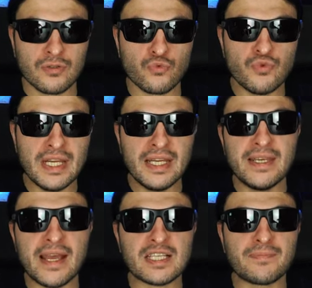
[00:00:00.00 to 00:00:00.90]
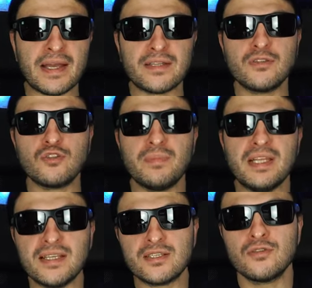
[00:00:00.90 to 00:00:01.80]
really expected to be
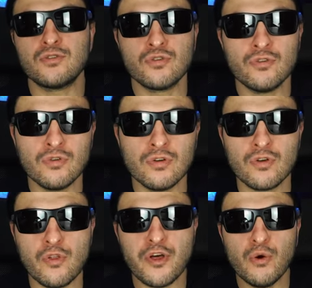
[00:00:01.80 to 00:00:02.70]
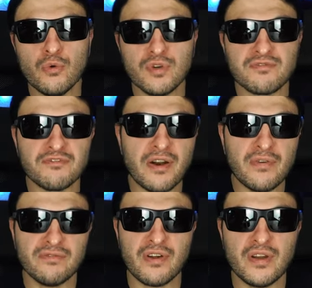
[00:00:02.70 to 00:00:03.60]
listened to, though it was
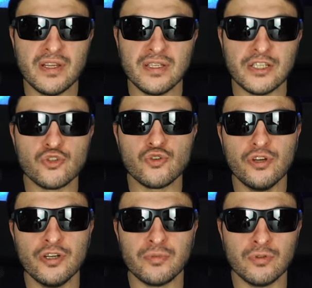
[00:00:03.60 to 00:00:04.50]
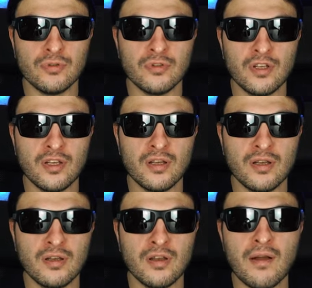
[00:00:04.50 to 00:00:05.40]
very, very enjoyable.
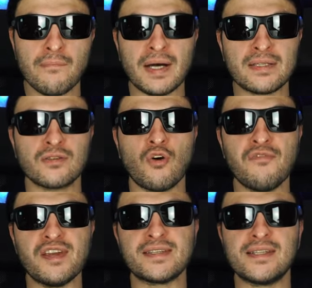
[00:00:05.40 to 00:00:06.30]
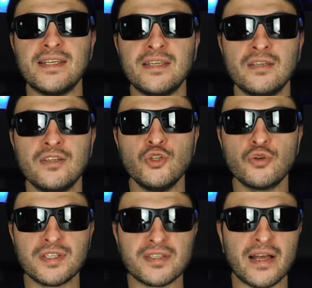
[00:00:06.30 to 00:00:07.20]
But obviously, you
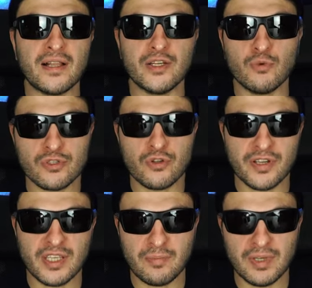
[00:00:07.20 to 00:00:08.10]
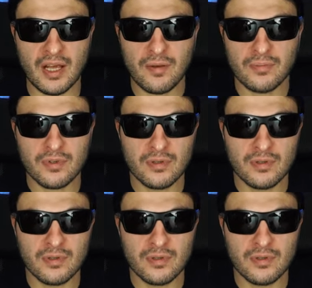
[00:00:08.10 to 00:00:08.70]
could tell it was not keeping up.